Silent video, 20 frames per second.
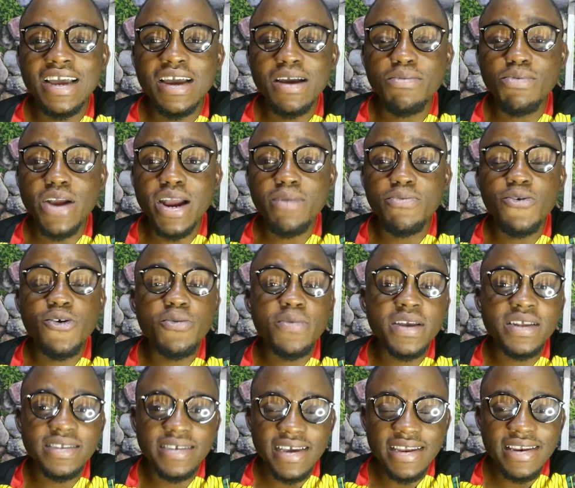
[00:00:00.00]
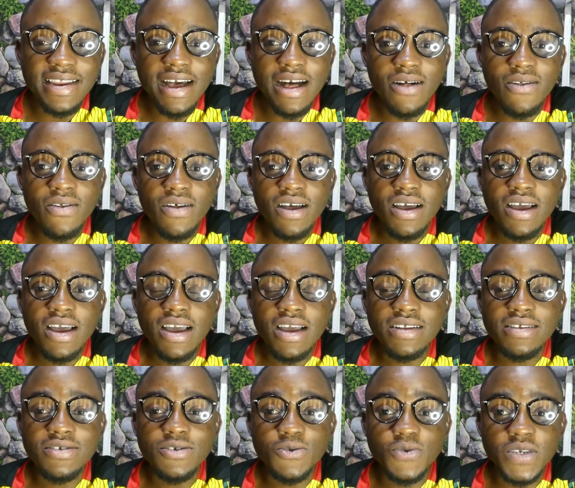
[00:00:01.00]
Brobbey turned down
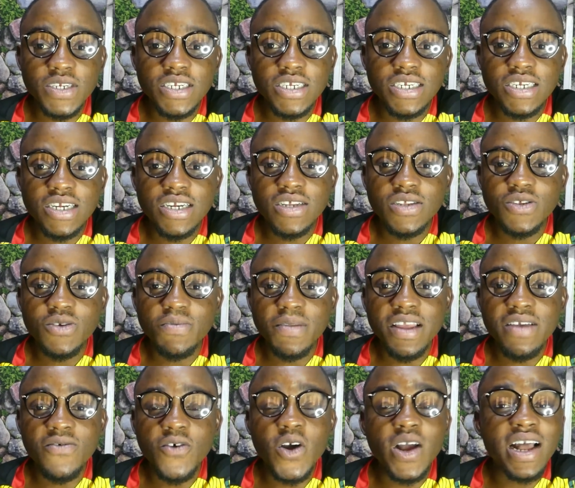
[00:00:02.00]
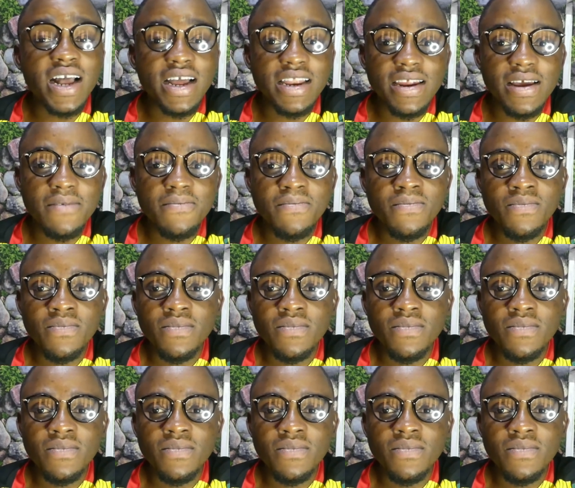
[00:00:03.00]
a switch to play for Ghana.